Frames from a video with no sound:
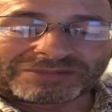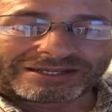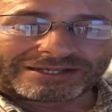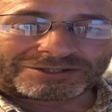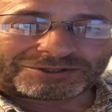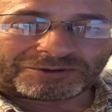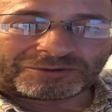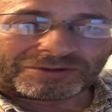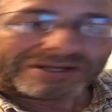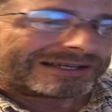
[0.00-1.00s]

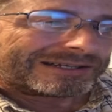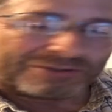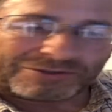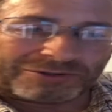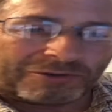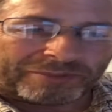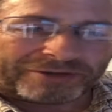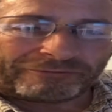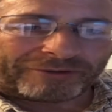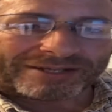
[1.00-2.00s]
So don't be
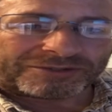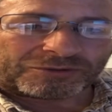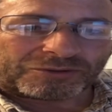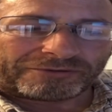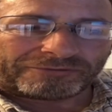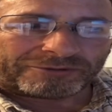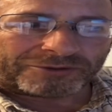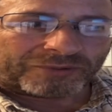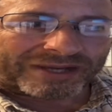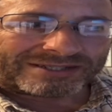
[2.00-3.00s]
afraid to look for
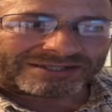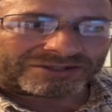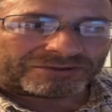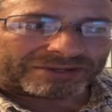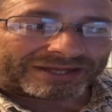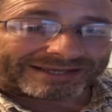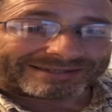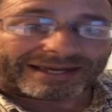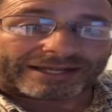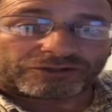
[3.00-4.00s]
new ways to do
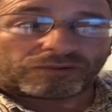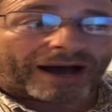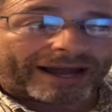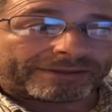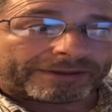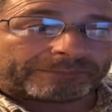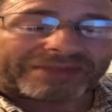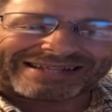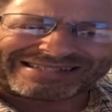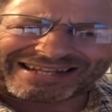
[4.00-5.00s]
things and try them.
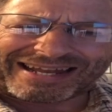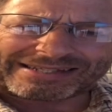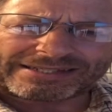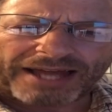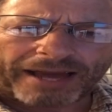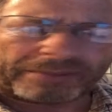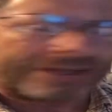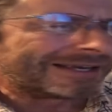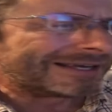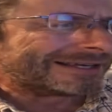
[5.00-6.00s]
That's the next step.
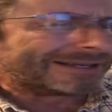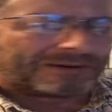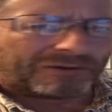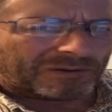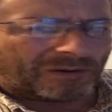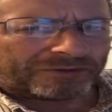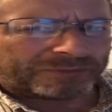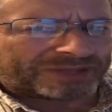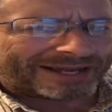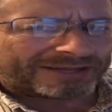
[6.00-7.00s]
All the
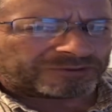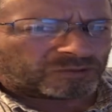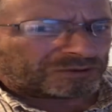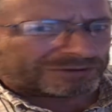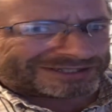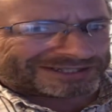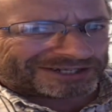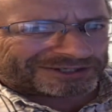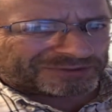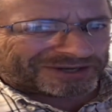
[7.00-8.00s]
planning in the world isn't
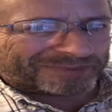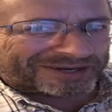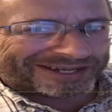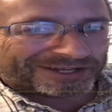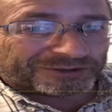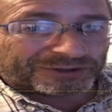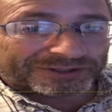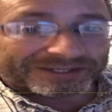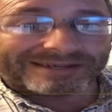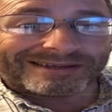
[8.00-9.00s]
going to do anybody any
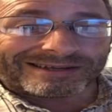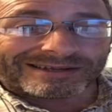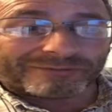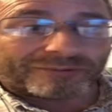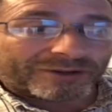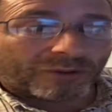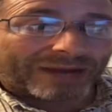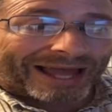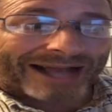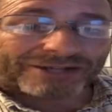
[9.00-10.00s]
good if we don't
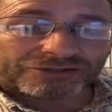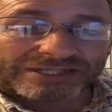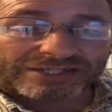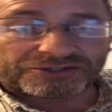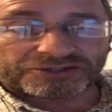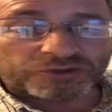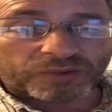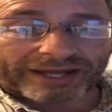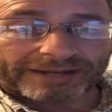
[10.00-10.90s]
actually do it.